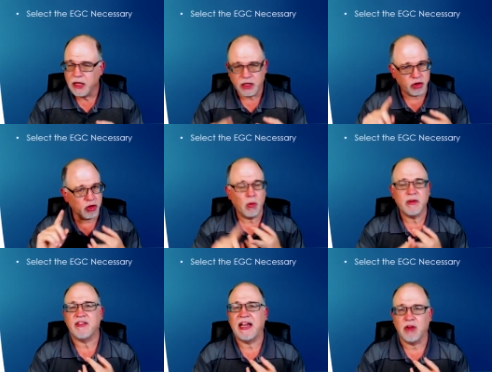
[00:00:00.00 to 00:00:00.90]
you know
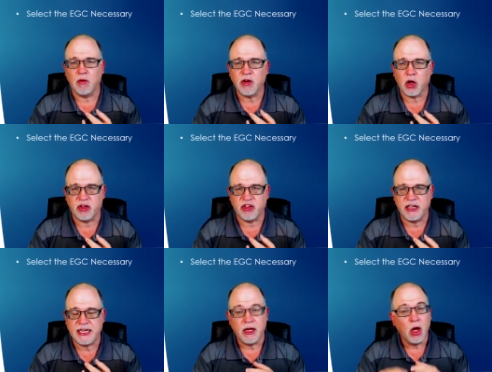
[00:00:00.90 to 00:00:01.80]
what size overcurrent you
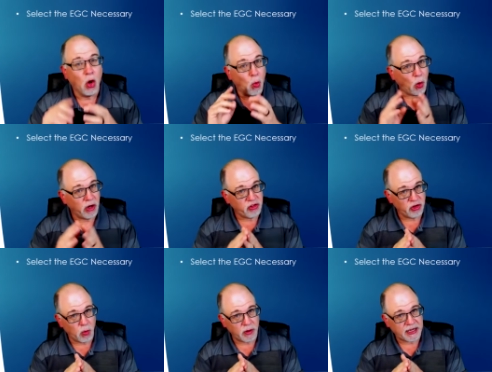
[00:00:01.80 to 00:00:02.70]
need. Once you
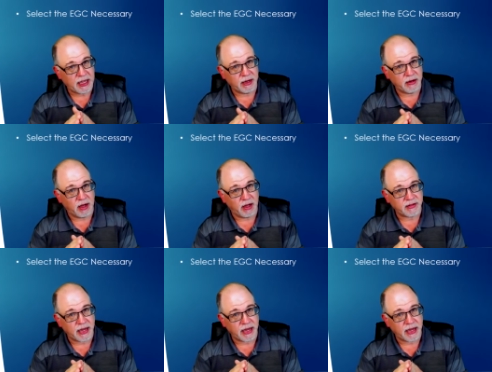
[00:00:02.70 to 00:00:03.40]
know what kind of uh,